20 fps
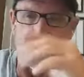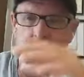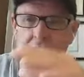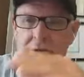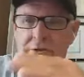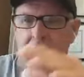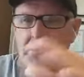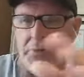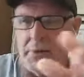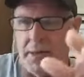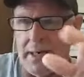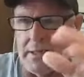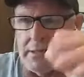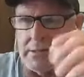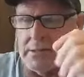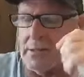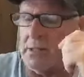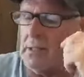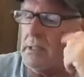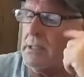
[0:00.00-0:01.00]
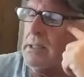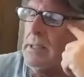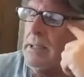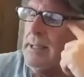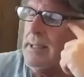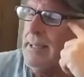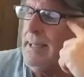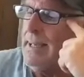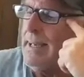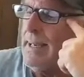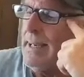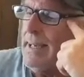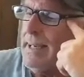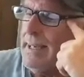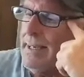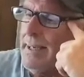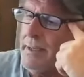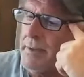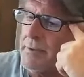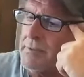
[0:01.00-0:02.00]
And what's crazy
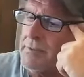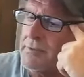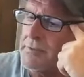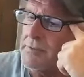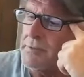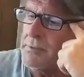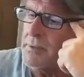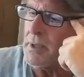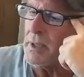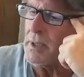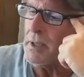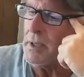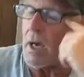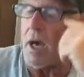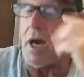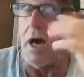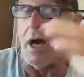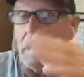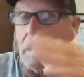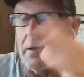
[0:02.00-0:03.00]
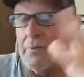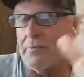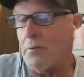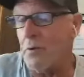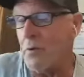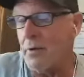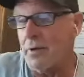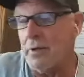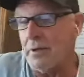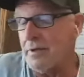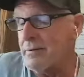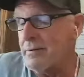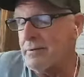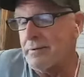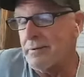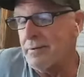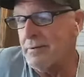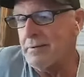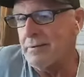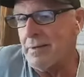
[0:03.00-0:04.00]
is olive oil,
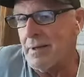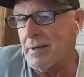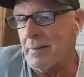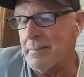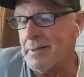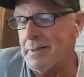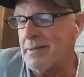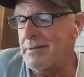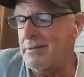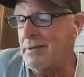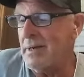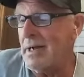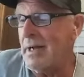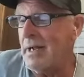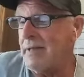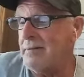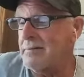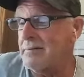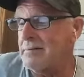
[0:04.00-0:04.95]
and I mean, I